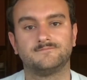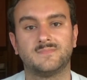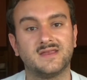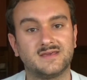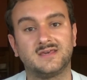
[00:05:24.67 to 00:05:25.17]

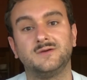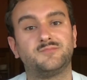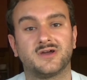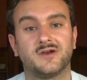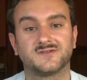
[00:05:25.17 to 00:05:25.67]
Many key
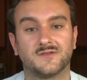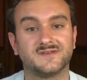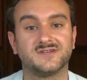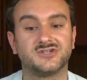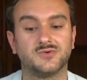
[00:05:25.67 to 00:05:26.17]
players on
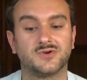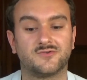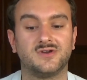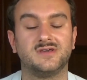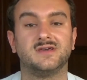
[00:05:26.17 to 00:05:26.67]
this issue
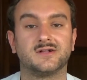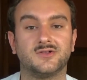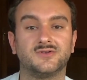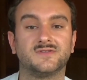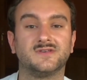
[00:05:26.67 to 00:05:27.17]
agree,
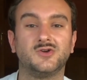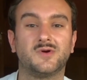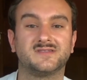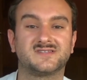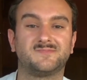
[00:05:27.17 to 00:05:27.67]
including the
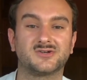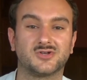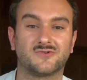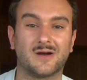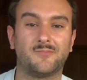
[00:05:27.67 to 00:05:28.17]
UN's
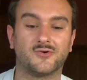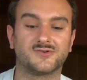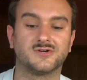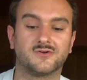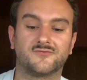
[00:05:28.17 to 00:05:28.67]
Special
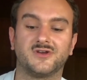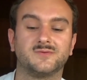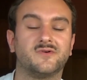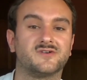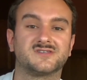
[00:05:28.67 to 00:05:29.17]
Rapporteur on
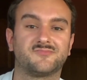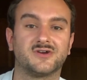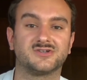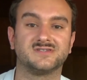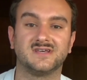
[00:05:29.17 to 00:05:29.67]
Freedom of
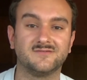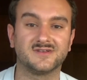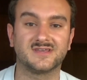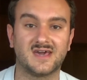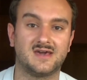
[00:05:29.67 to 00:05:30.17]
Expression,
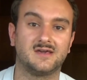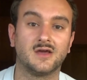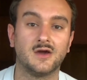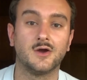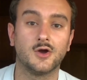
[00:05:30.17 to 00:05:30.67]
David
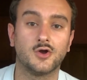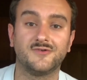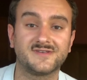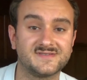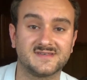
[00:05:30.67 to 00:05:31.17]
Kaye, who
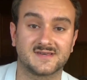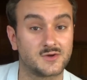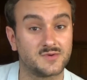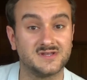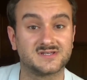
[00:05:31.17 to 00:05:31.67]
recently
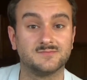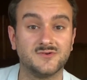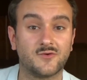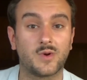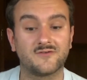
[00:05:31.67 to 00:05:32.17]
said that we need to
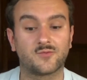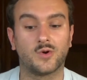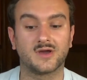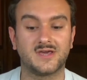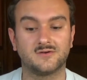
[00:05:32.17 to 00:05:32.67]
move away
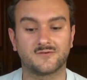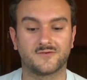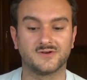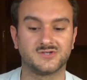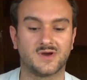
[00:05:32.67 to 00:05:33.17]
from what he
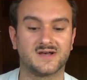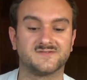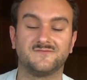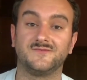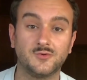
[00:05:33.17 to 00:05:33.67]
referred to
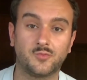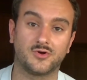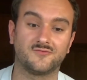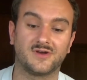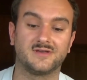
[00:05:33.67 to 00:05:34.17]
as
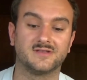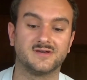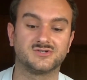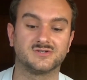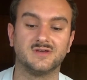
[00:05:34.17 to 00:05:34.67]
viewpoint
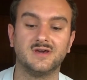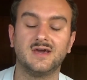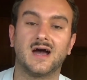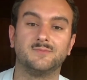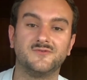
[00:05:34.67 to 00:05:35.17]
regulation
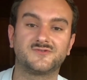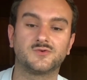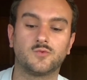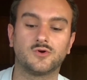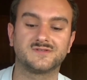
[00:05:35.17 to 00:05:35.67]
and move
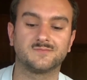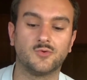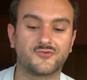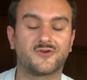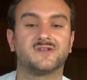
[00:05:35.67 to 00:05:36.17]
towards
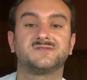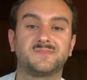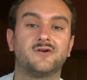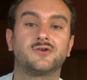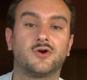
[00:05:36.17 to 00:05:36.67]
more
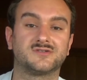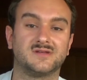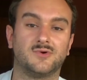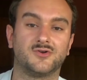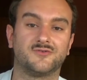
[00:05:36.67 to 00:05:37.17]
transparent
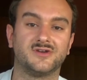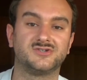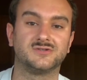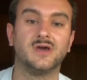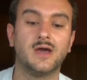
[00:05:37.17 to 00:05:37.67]
content
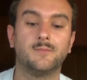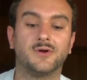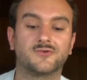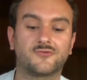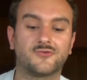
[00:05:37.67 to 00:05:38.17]
moderation,
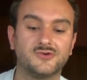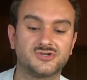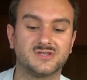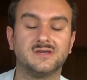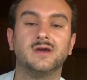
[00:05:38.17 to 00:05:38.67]
but
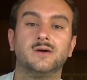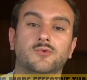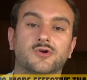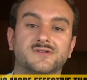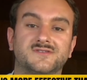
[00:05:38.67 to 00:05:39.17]
crucially,
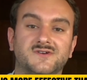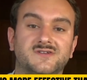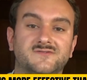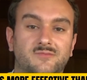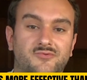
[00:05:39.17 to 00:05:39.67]
more
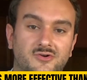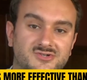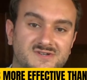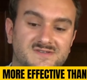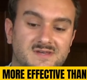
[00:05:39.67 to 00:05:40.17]
constructive
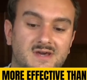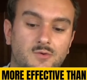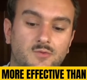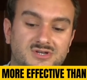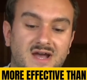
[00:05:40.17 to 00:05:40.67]
approaches,
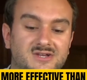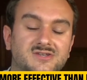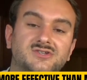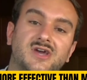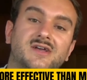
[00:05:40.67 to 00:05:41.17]
which
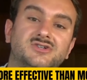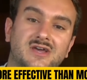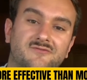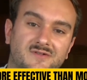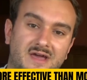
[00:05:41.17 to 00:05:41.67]
actually change
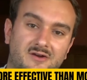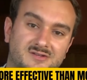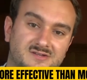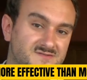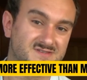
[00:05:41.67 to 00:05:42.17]
hateful
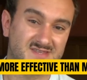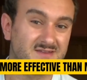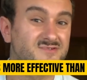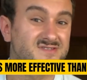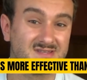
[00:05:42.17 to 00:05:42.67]
narratives
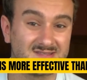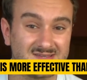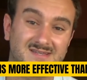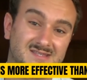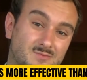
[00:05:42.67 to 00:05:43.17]
instead of just
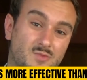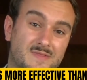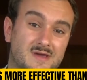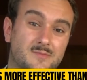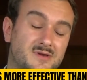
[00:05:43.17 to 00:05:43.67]
deleting them
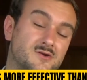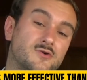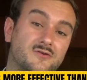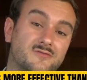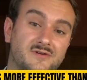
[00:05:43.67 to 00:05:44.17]
when they appear
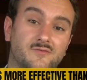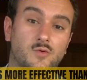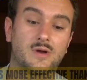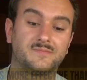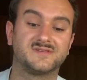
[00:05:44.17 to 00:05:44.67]
on our
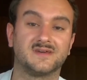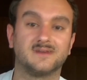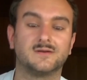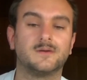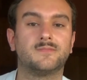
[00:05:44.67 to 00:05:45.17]
favorite
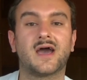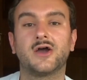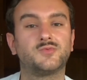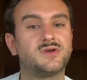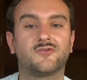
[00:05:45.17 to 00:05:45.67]
websites. But
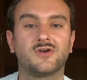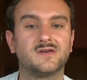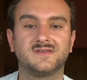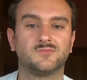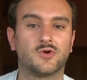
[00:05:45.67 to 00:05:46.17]
how do we
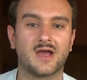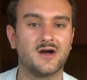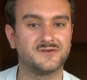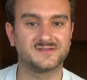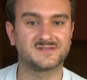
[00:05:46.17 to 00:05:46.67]
create these more
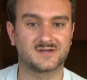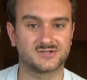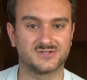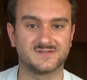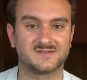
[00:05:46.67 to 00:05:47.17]
healthy
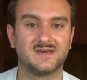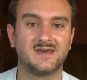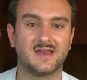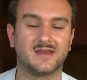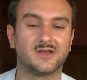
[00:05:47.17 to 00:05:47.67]
discussions
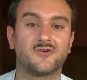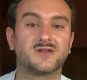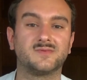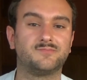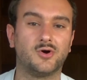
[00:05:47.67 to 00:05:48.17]
in an
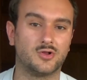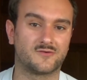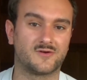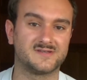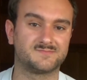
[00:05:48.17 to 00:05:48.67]
incredibly
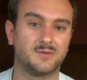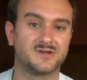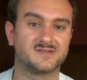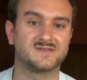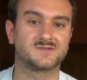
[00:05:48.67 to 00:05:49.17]
polarized
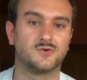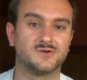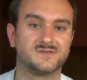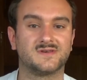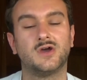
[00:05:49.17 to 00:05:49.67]
public
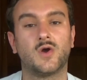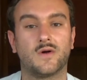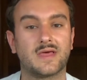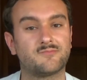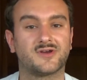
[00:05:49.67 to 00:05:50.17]
discourse?
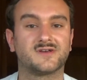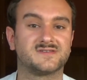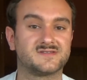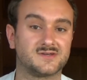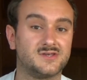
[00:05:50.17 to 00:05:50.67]
Well, that
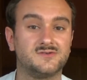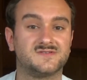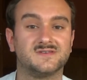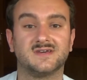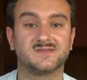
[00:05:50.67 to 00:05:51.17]
brings us to
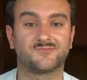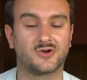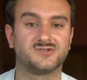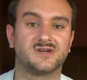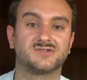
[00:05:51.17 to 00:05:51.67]
QCEA's
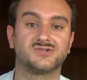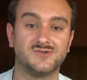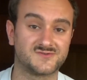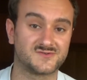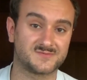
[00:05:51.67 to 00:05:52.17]
project
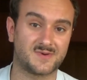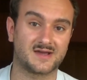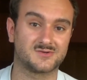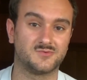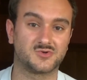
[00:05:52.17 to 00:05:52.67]
Choose
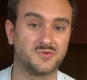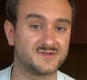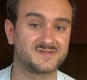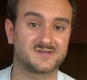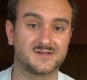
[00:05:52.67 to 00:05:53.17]
Respect, which
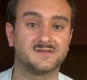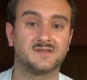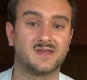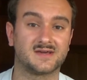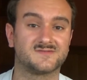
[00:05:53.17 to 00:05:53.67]
we'll discuss
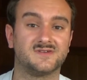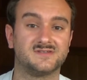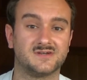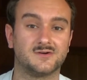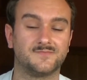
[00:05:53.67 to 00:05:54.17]
in the next video.